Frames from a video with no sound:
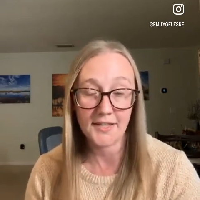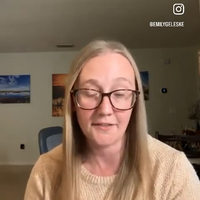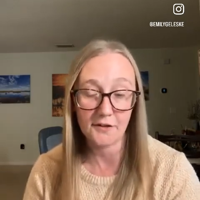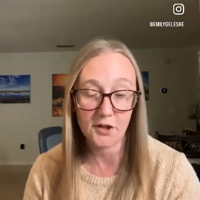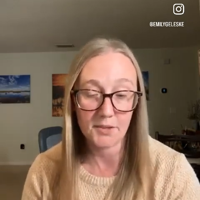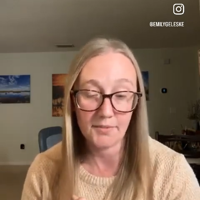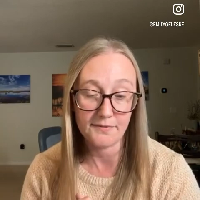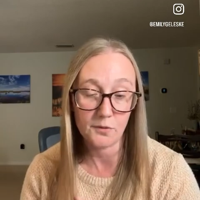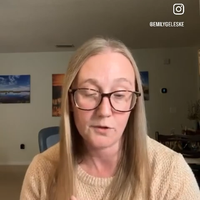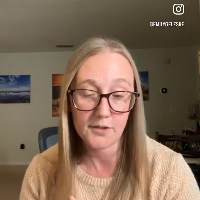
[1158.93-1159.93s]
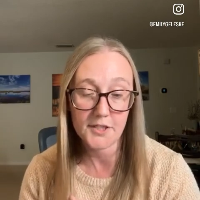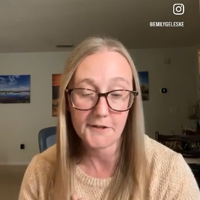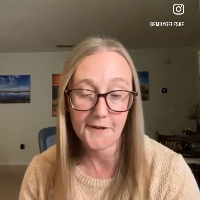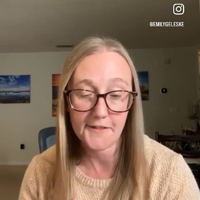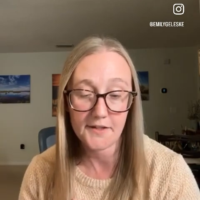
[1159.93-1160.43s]
in the car before
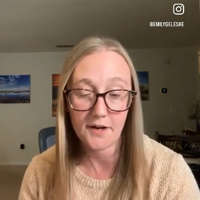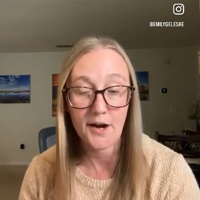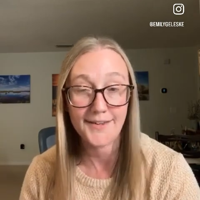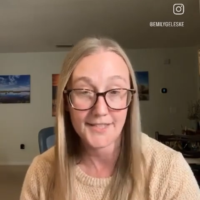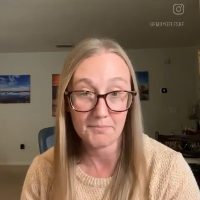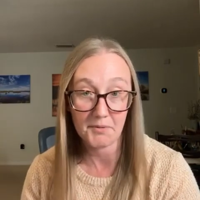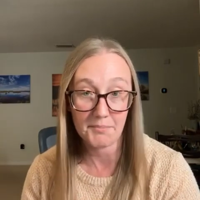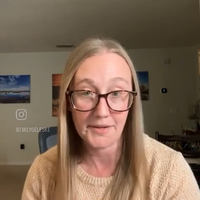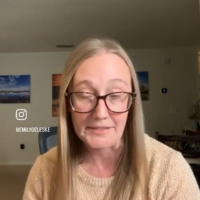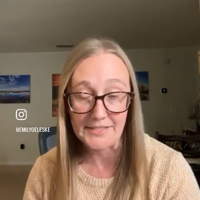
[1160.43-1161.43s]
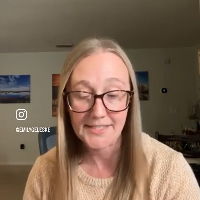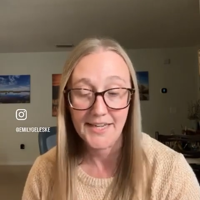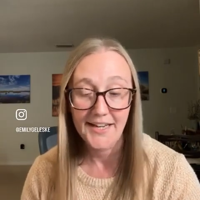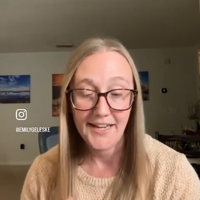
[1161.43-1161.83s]
during the hot summer months,